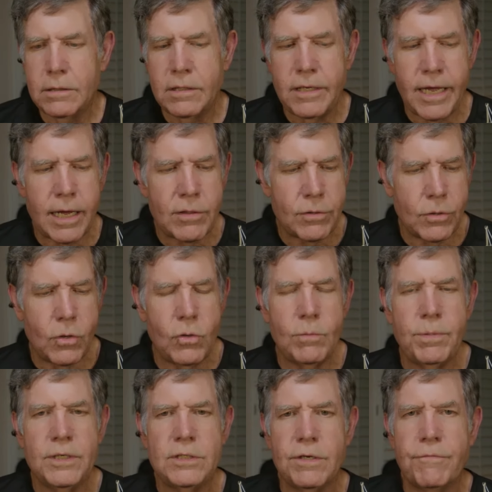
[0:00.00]
gathered a whole
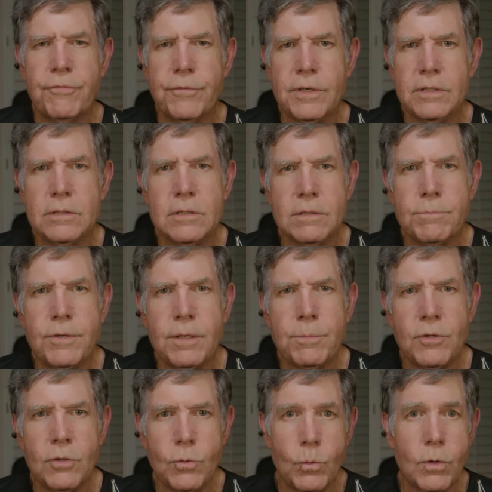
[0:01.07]
bunch of friends and
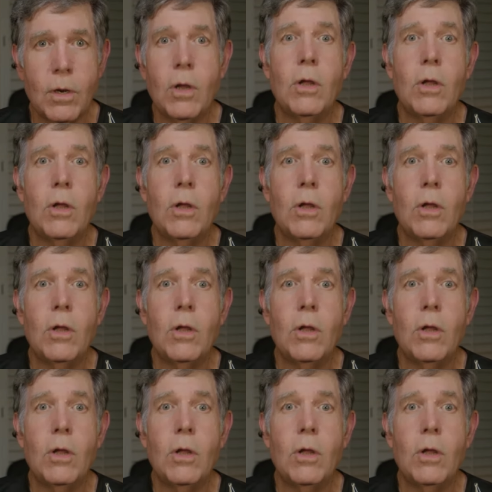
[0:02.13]
people who were